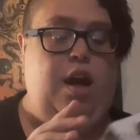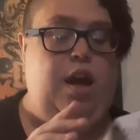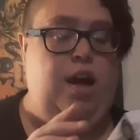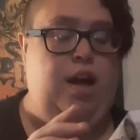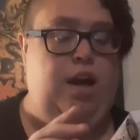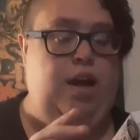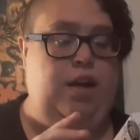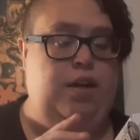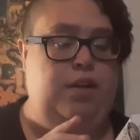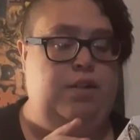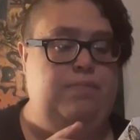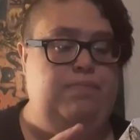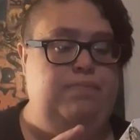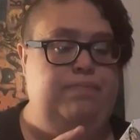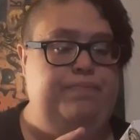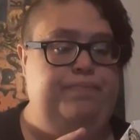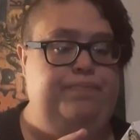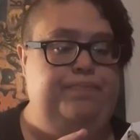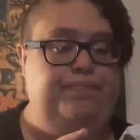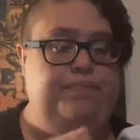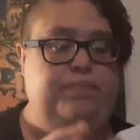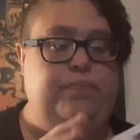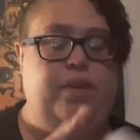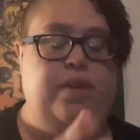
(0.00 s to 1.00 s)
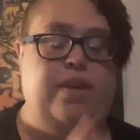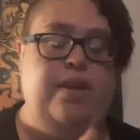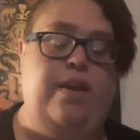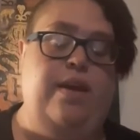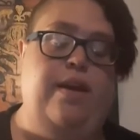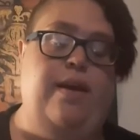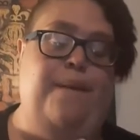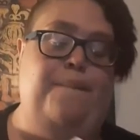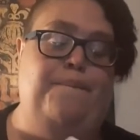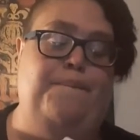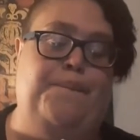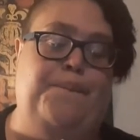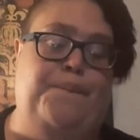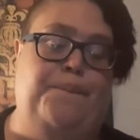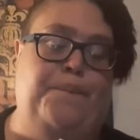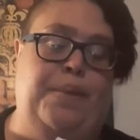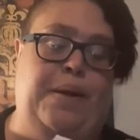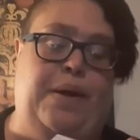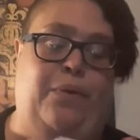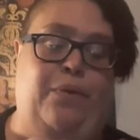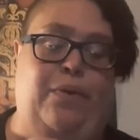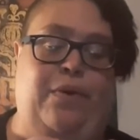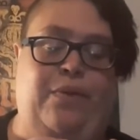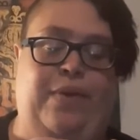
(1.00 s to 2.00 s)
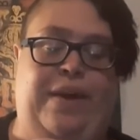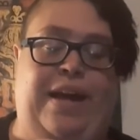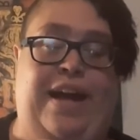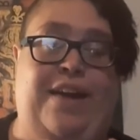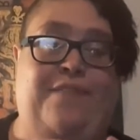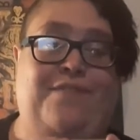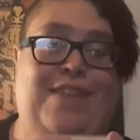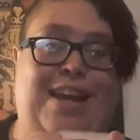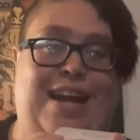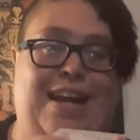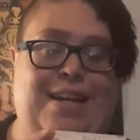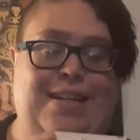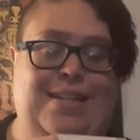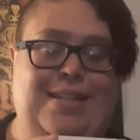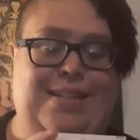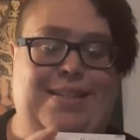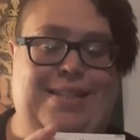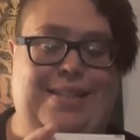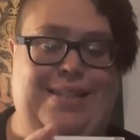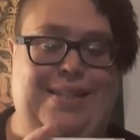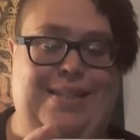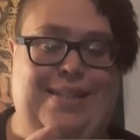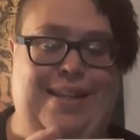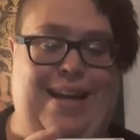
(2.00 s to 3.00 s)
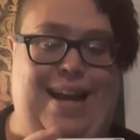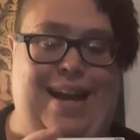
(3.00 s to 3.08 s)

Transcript: Um, but what we have next,